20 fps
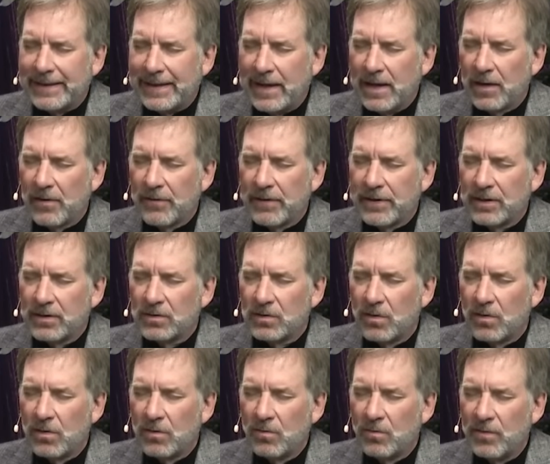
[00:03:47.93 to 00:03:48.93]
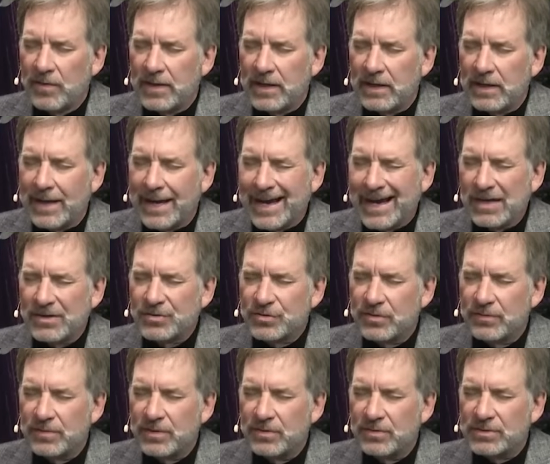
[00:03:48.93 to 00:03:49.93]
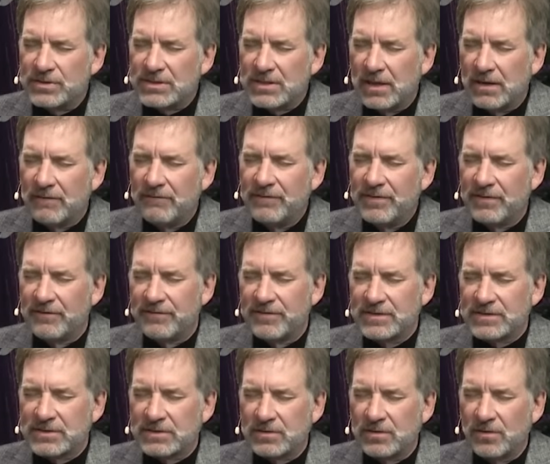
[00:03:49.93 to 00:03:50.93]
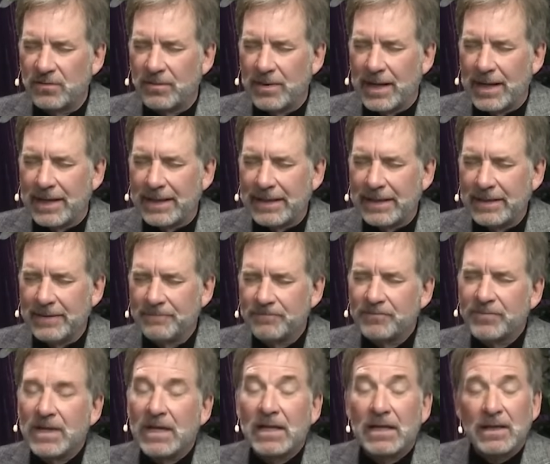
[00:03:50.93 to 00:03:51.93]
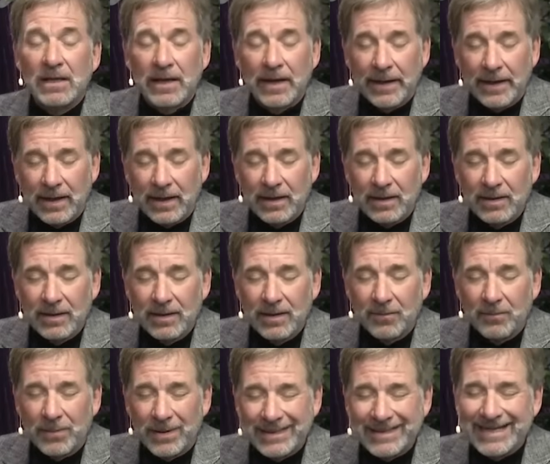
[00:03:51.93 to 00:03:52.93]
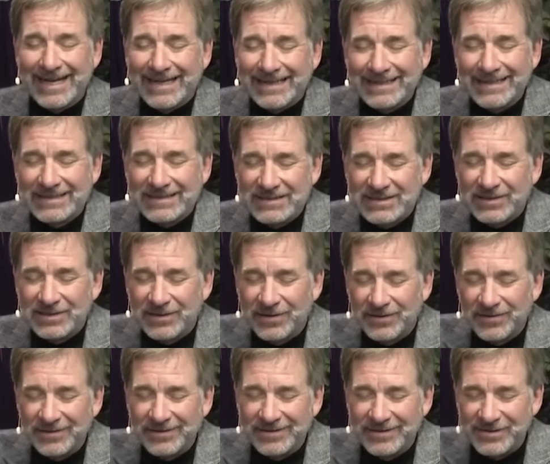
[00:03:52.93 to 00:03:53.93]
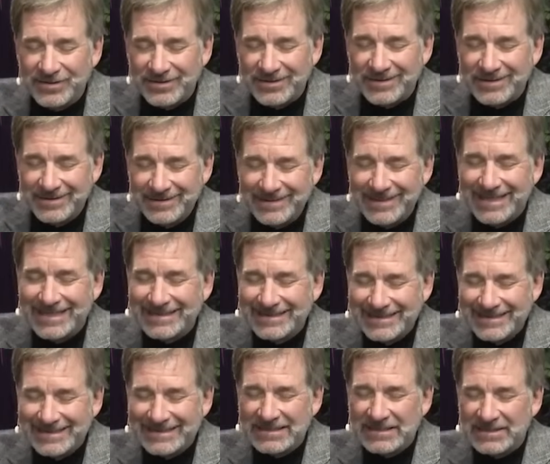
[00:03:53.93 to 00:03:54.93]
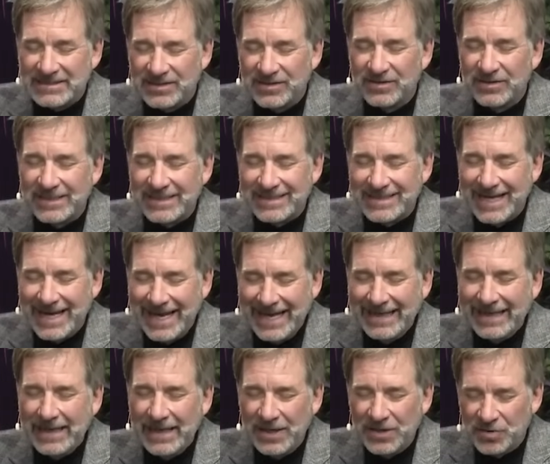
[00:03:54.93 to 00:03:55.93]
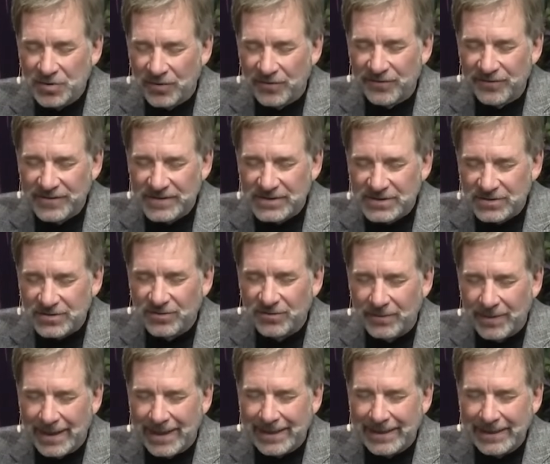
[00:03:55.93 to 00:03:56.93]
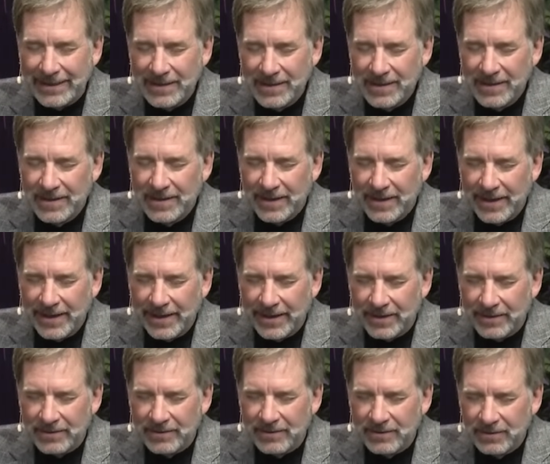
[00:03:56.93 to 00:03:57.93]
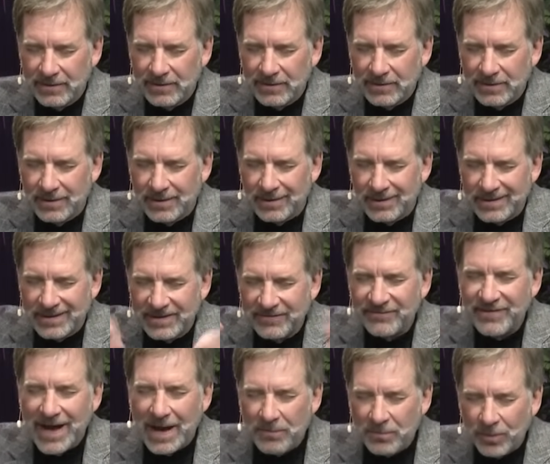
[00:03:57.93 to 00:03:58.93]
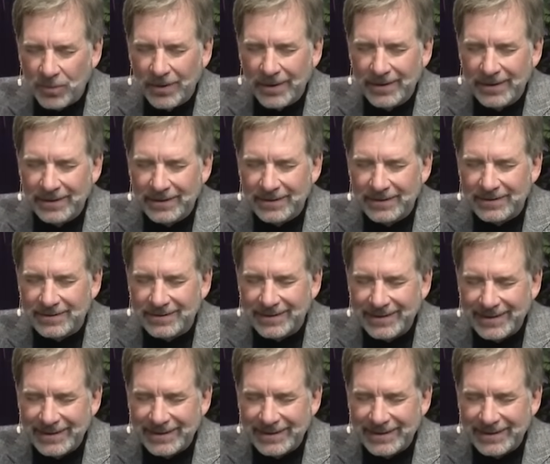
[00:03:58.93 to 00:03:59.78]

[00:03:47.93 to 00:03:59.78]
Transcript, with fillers: carrying along with it attributes of the physical body, uh, but not necessarily, not necessarily taking your physical body and uh, evaporating it